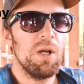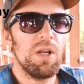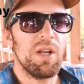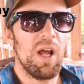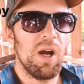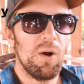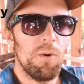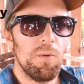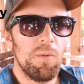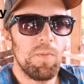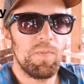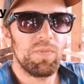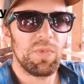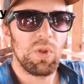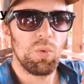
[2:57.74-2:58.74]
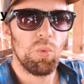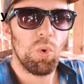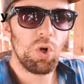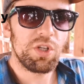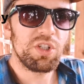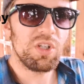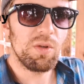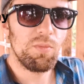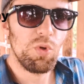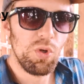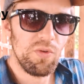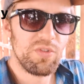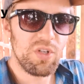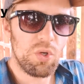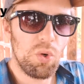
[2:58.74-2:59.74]
Now, water
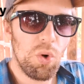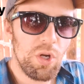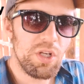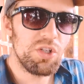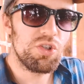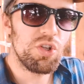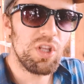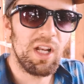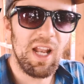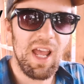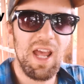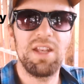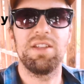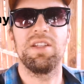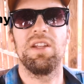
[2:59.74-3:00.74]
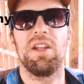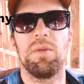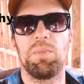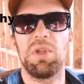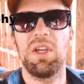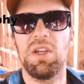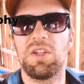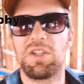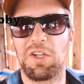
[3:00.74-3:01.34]
moves according to the land and it appears